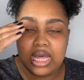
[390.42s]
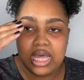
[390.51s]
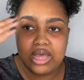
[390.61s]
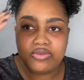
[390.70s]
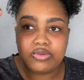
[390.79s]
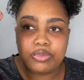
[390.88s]
I
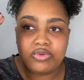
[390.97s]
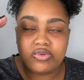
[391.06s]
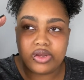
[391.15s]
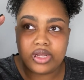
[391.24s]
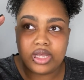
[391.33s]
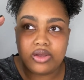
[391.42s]
have to be
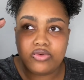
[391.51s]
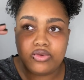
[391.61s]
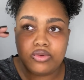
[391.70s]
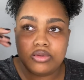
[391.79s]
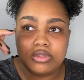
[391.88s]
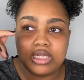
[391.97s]
very
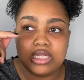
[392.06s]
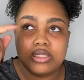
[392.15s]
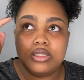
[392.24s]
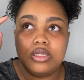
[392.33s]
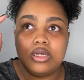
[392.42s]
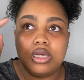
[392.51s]
careful not to
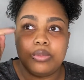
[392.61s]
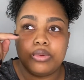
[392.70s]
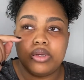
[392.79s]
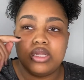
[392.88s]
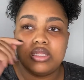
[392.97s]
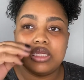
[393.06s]
look up or
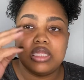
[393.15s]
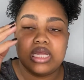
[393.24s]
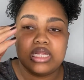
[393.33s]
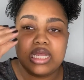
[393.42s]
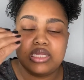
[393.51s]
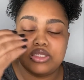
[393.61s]
anything like
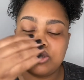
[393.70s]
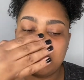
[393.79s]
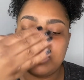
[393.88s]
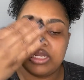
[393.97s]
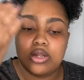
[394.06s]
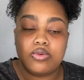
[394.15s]
that so
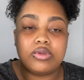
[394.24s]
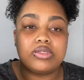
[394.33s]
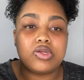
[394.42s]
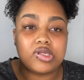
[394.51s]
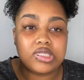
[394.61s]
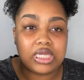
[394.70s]
it don't
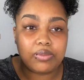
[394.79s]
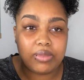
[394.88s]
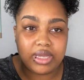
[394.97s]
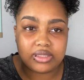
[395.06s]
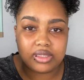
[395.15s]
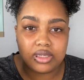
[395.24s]
start to get
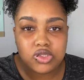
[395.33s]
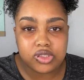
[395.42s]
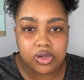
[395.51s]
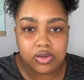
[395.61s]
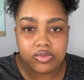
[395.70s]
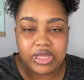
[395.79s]
messy.
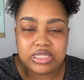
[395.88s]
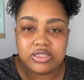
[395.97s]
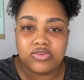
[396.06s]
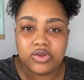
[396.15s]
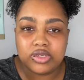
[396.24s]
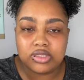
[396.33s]
So that's the
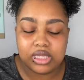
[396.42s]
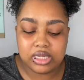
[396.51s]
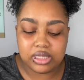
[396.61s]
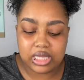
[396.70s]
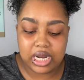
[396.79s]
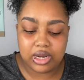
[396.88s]
first thing
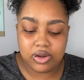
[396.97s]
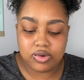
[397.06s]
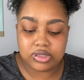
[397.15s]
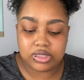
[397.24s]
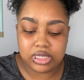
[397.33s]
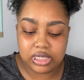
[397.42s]
that I
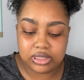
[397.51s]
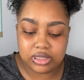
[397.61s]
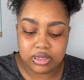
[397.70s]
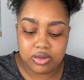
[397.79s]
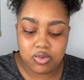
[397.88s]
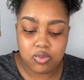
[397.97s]
noticed. It is
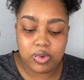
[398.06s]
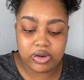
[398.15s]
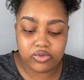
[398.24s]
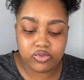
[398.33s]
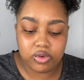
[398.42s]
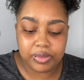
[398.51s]
a wetter
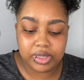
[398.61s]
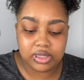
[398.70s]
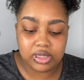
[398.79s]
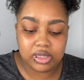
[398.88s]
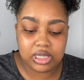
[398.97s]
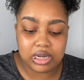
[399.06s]
formula
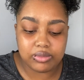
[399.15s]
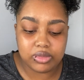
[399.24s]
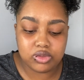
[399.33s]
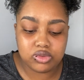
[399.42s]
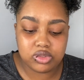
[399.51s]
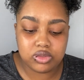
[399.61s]
that I'm
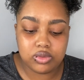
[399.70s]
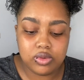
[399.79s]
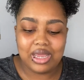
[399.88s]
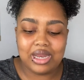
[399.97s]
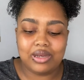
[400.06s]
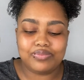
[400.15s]
used to,
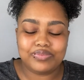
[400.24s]
and